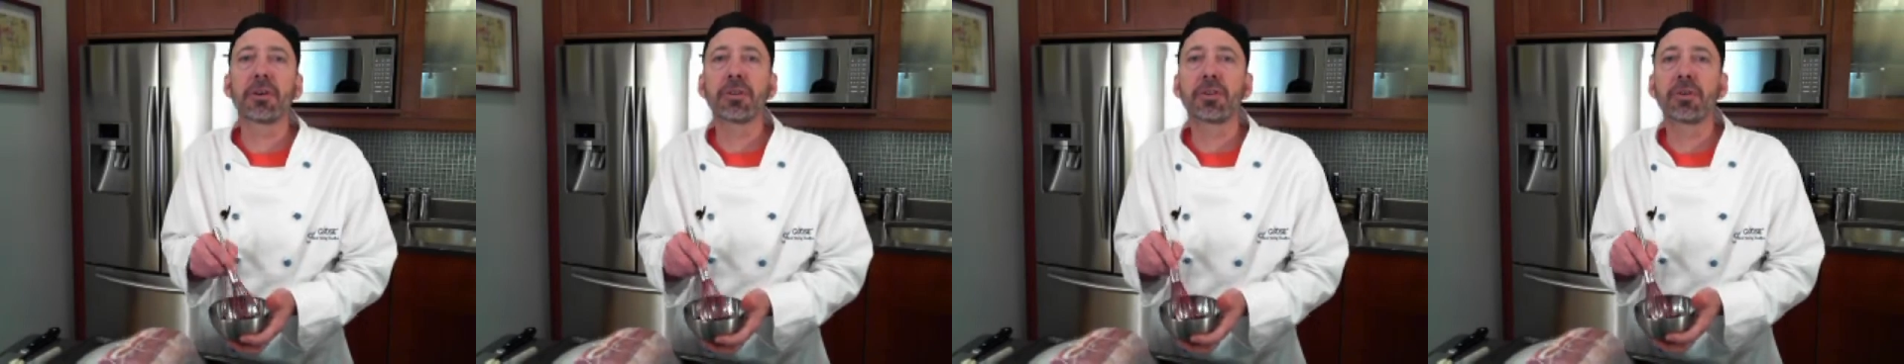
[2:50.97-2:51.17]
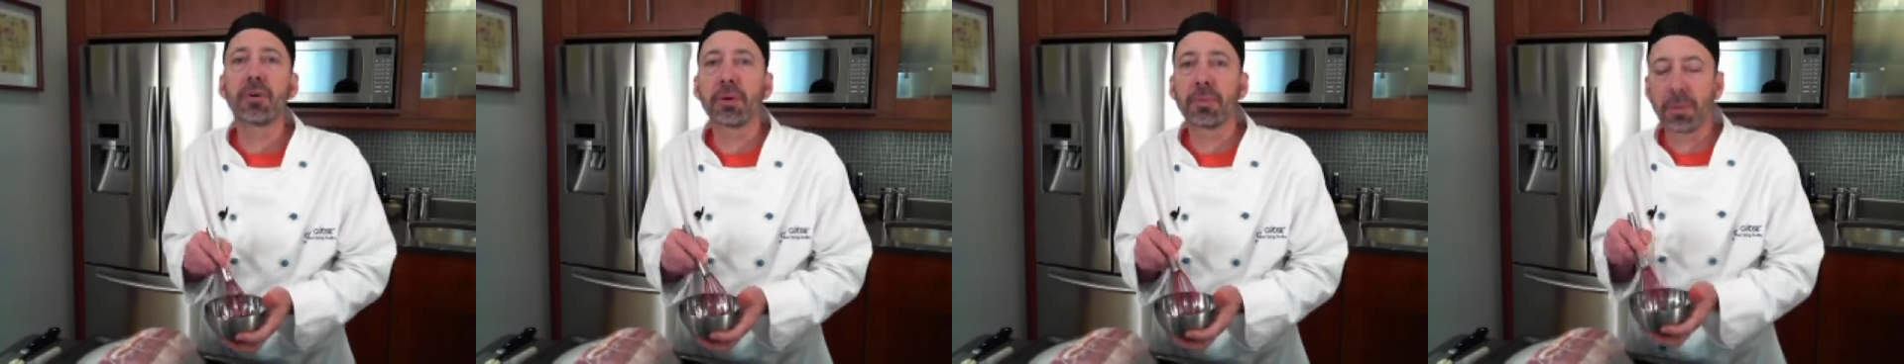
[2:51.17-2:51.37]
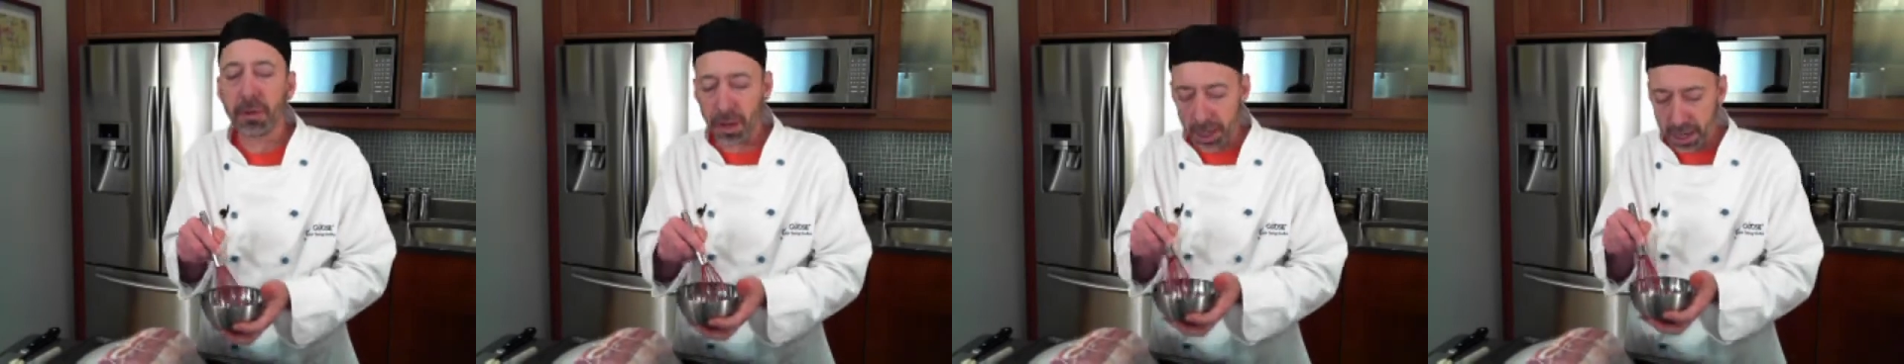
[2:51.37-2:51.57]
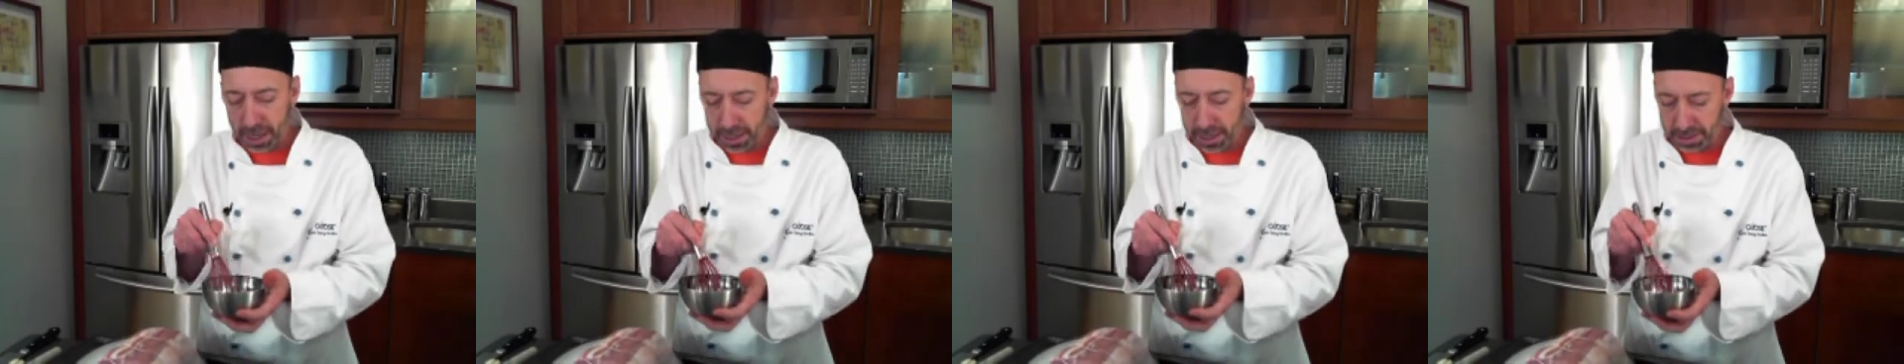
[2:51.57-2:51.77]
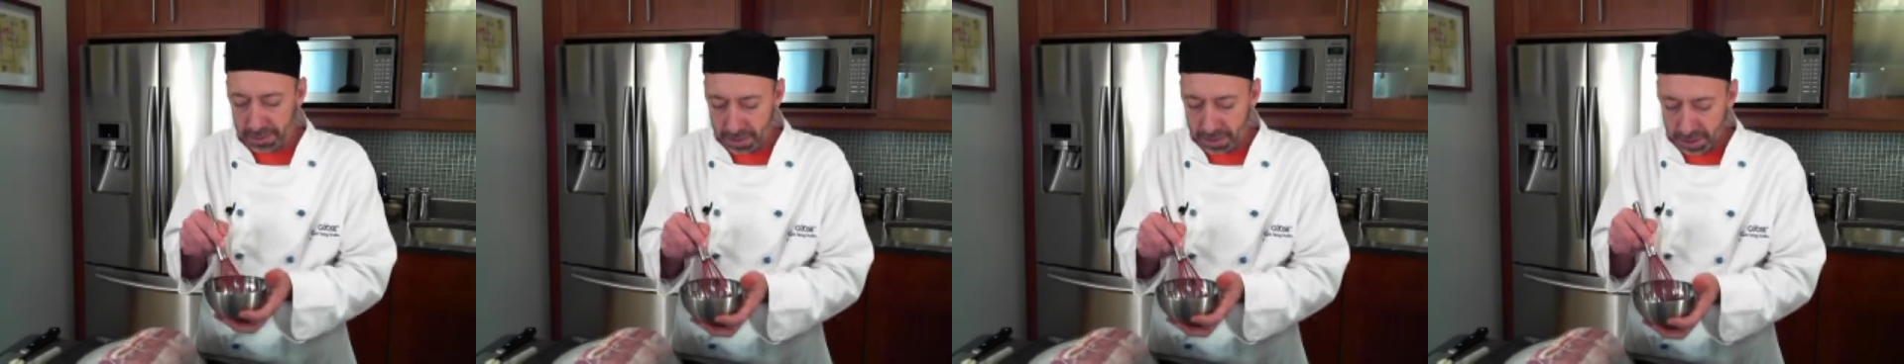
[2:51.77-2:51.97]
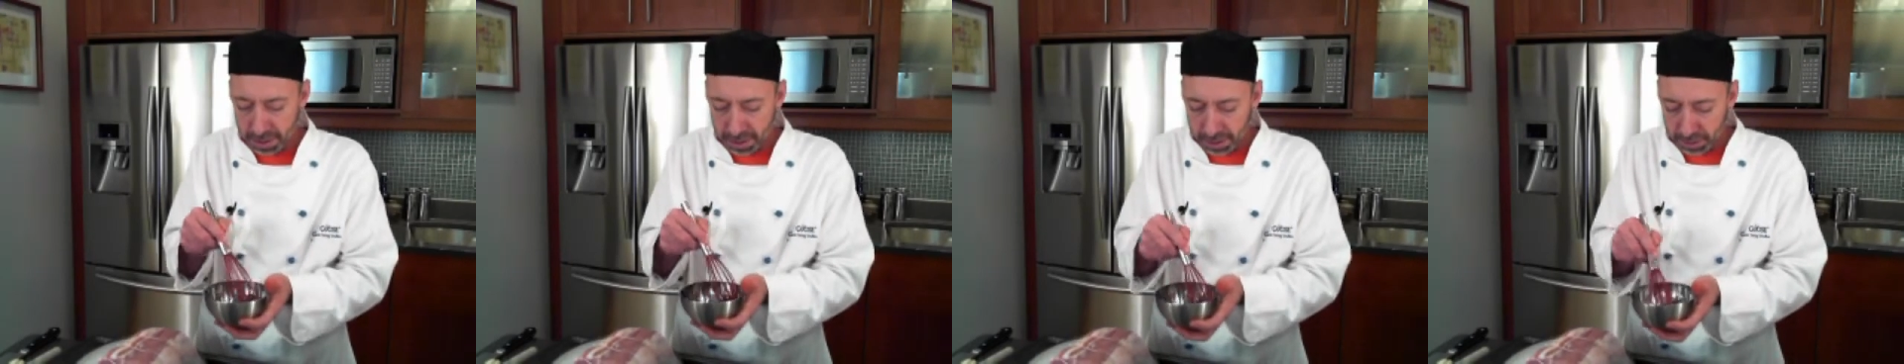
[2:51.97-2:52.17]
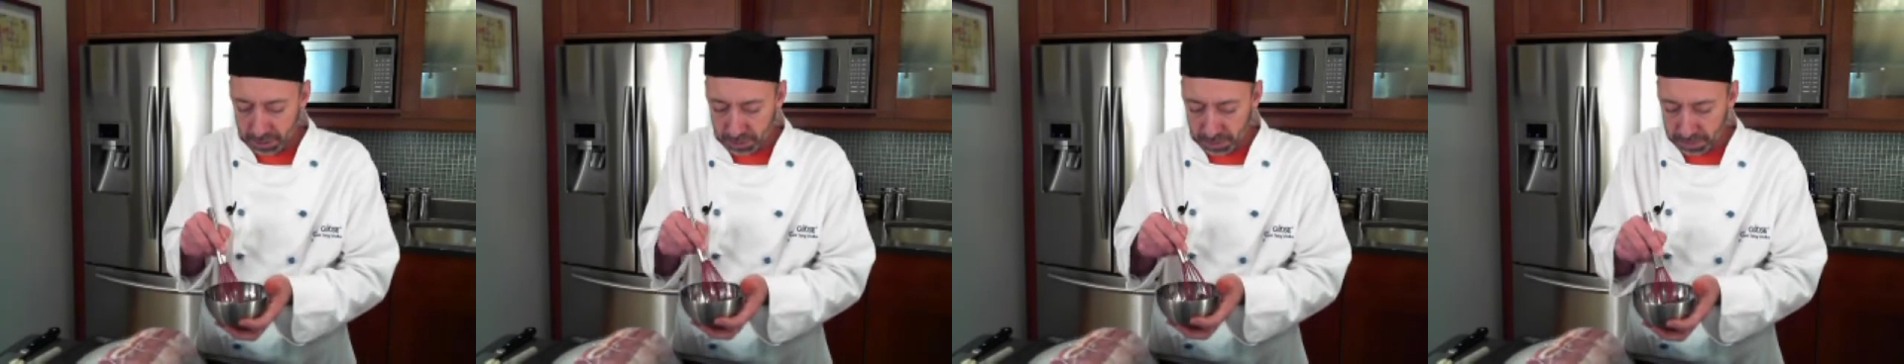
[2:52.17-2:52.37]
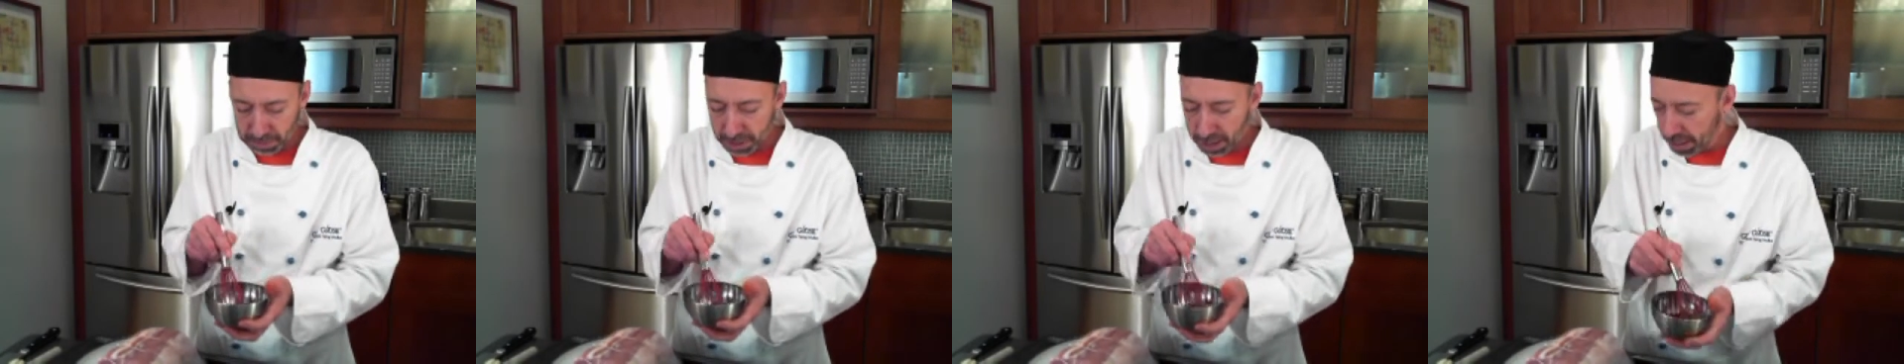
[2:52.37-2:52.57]
to apply
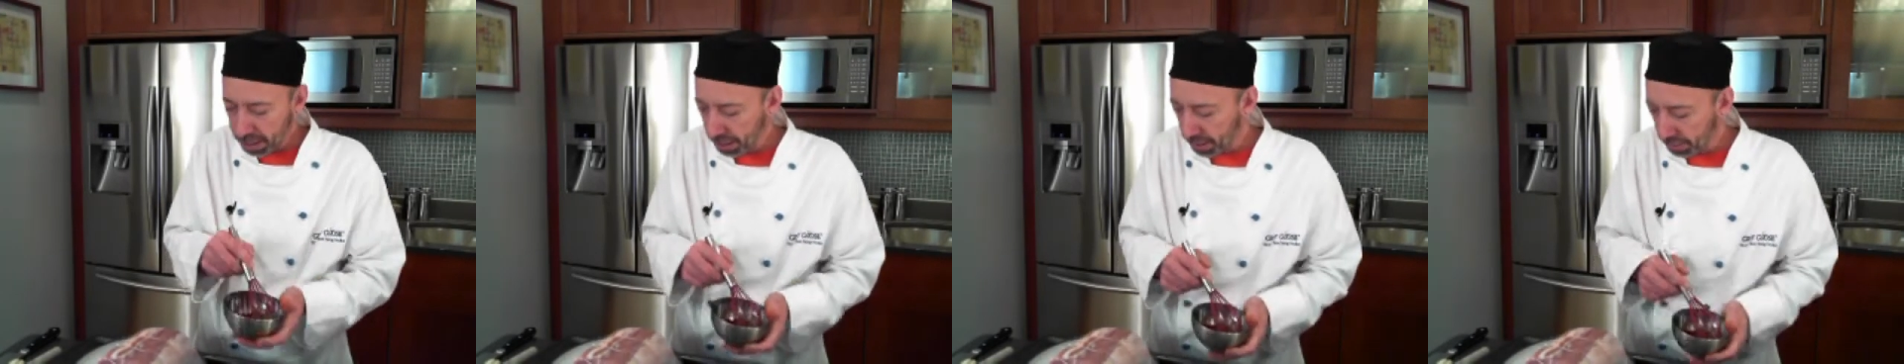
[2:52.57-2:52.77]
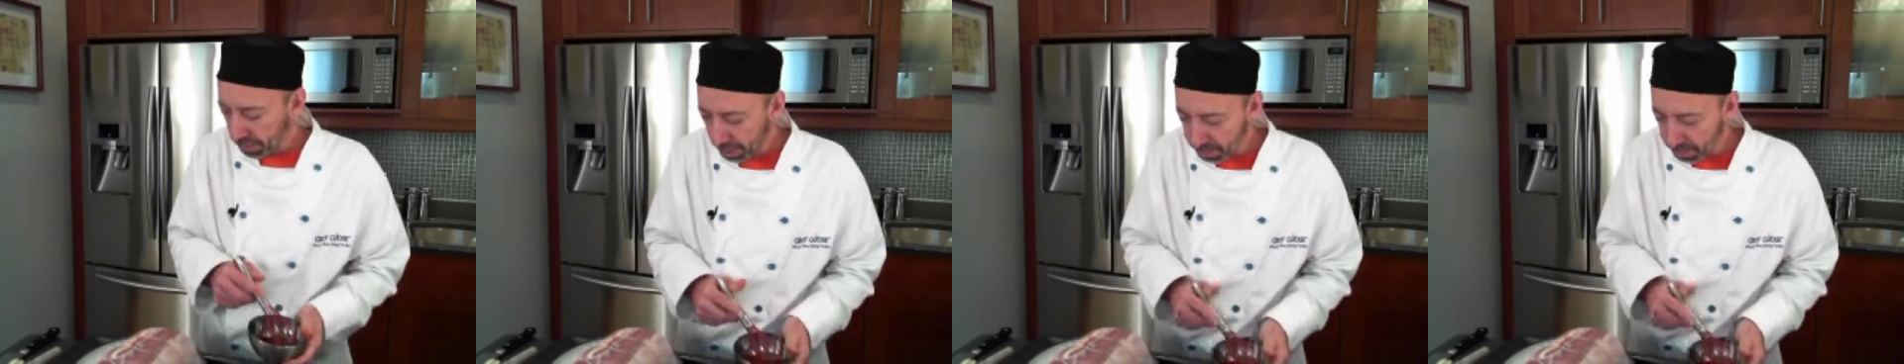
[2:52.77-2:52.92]
this.